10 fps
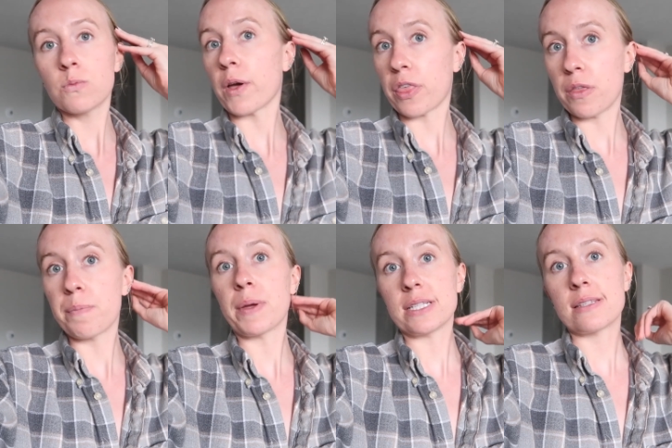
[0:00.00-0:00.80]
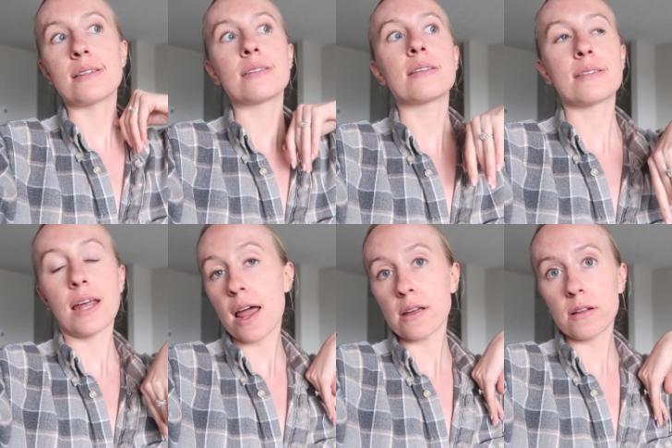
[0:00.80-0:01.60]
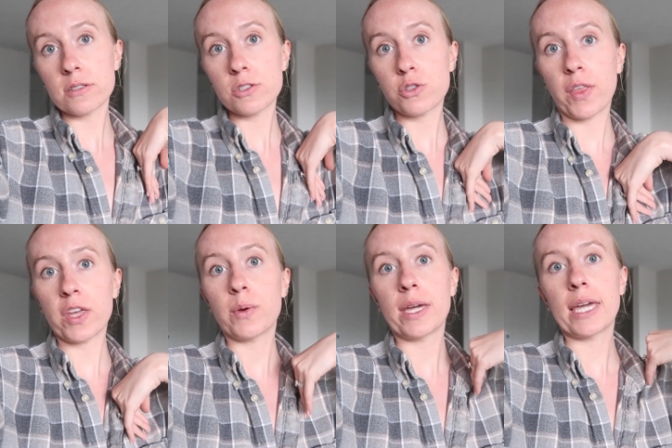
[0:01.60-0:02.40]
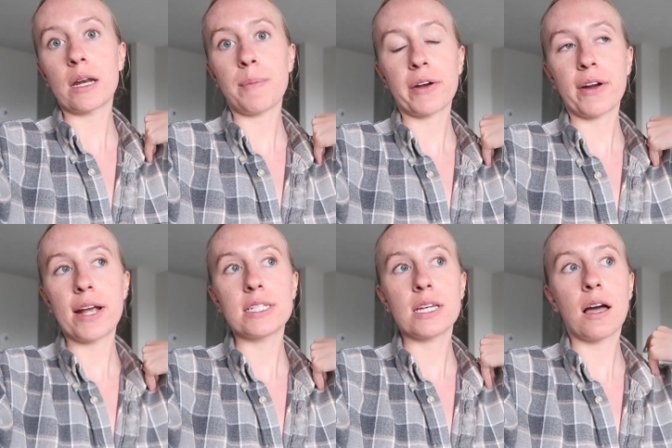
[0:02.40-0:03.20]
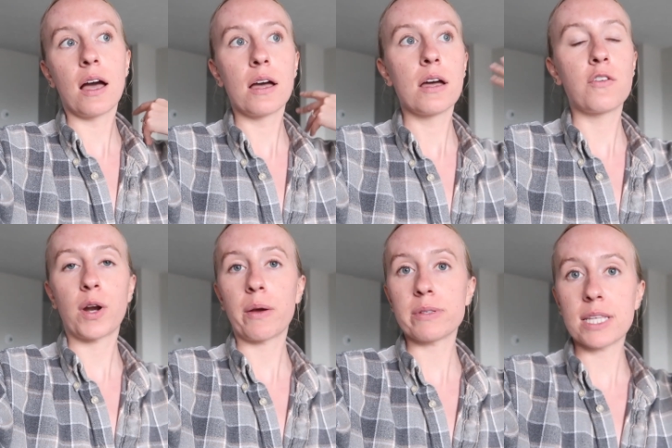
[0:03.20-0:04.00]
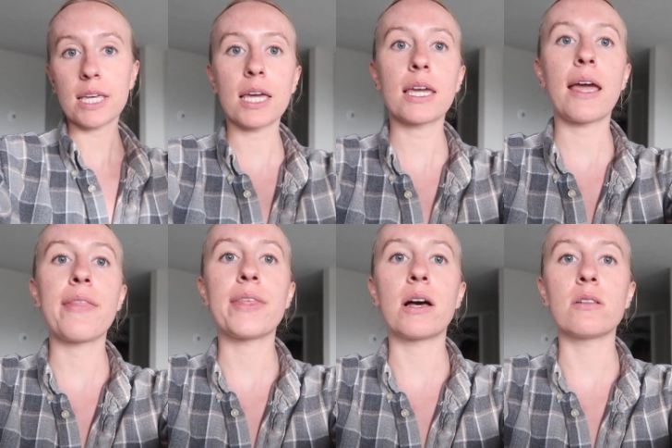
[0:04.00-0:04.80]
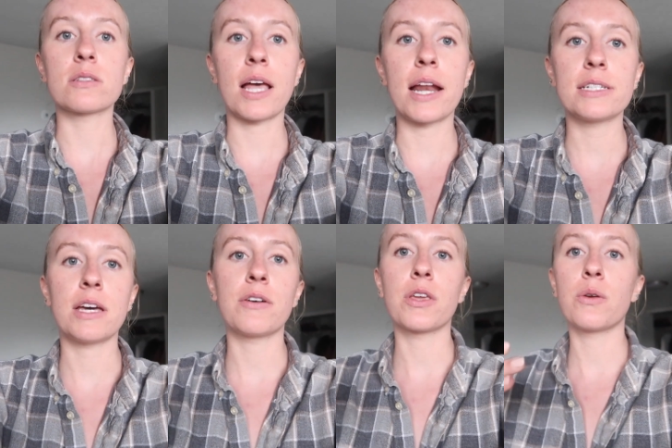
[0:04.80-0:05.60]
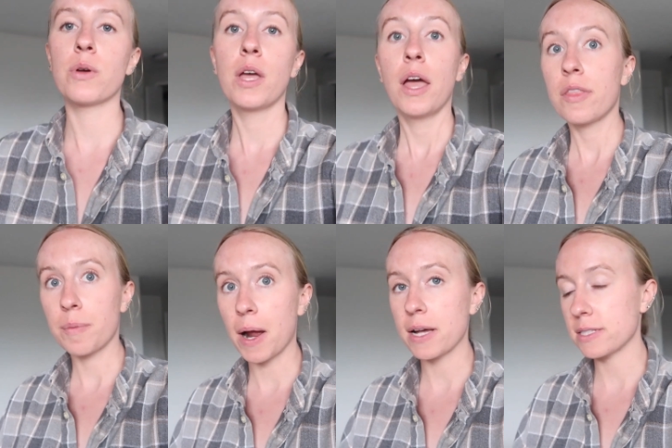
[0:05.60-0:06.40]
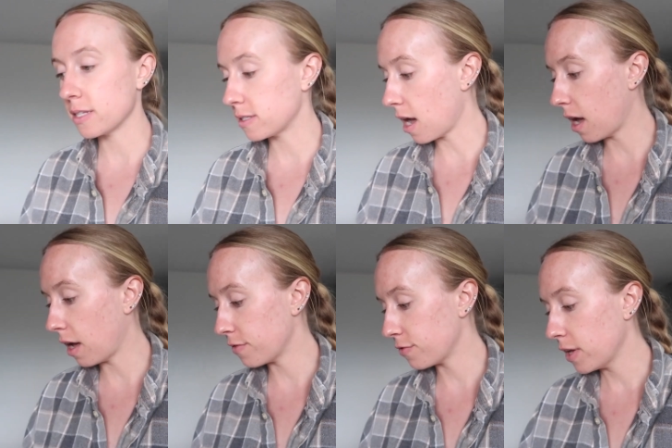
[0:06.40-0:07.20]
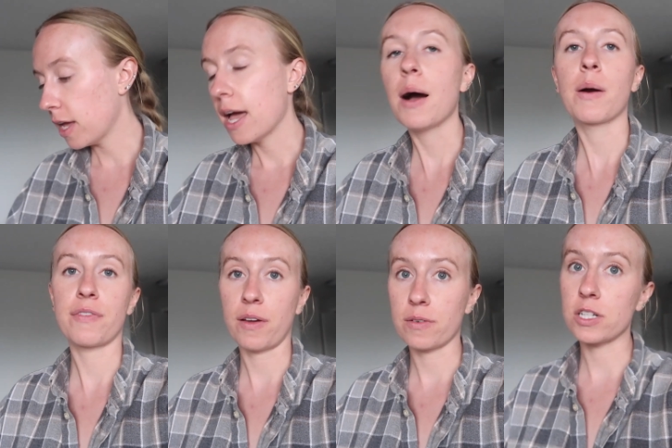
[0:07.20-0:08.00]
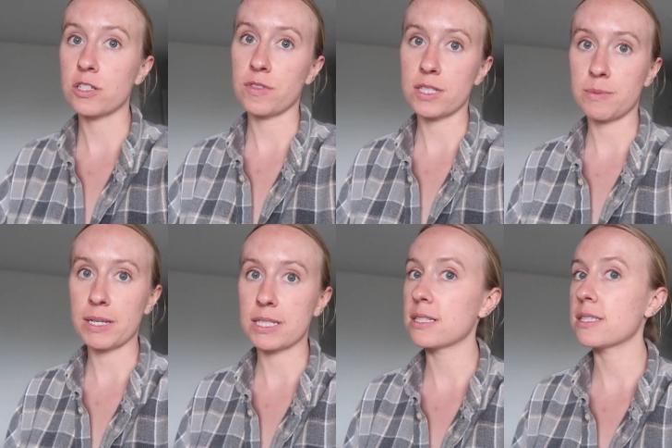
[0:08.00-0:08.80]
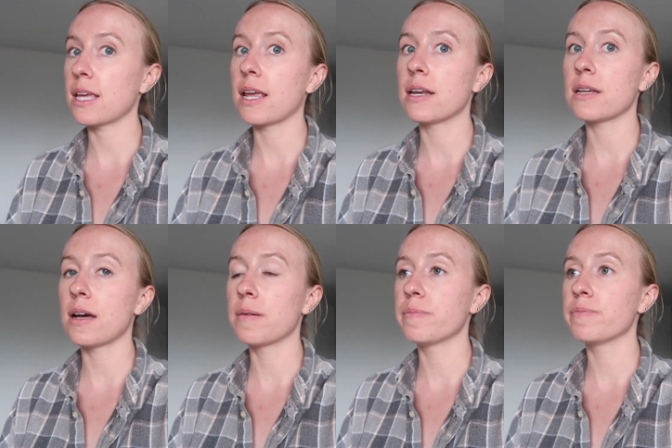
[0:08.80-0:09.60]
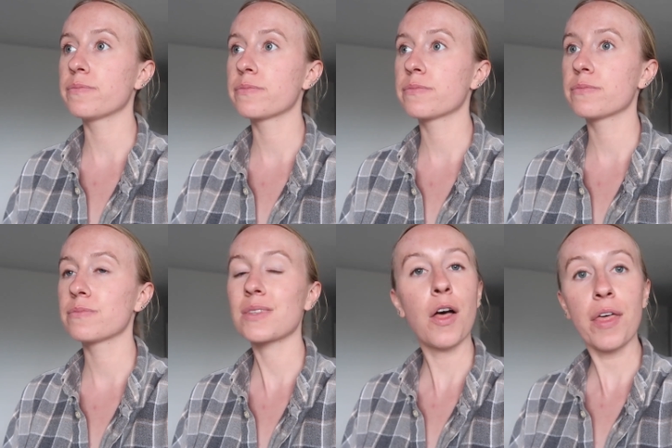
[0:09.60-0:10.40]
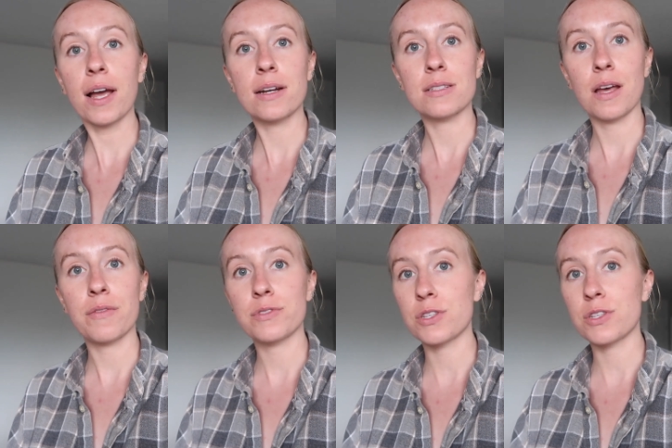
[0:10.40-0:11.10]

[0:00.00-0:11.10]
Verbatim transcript: with the pieces styled so that you can get a better idea of what I was thinking, and then I'll kind of tell you the process of how I found each of these pieces and all that kind of stuff.